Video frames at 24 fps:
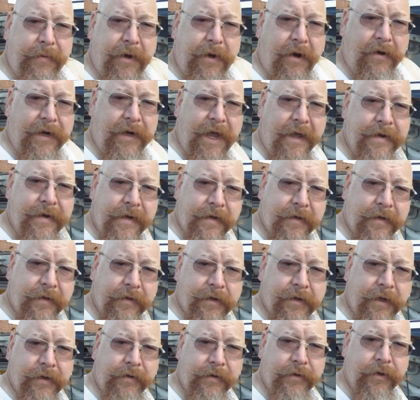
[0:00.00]
we are again,
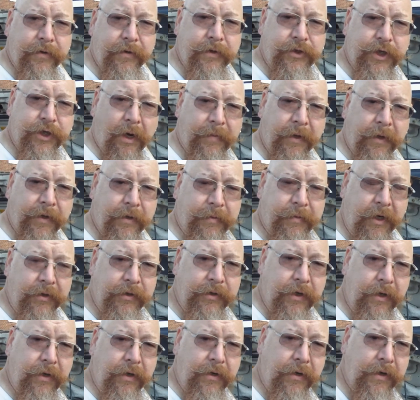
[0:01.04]
another job on the
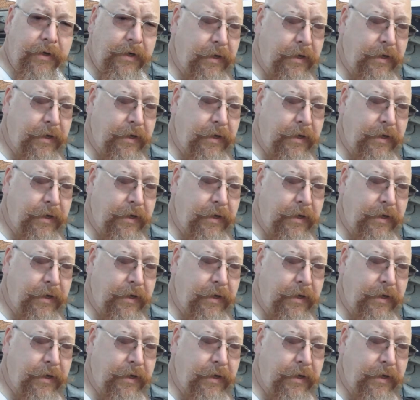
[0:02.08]
Bongo,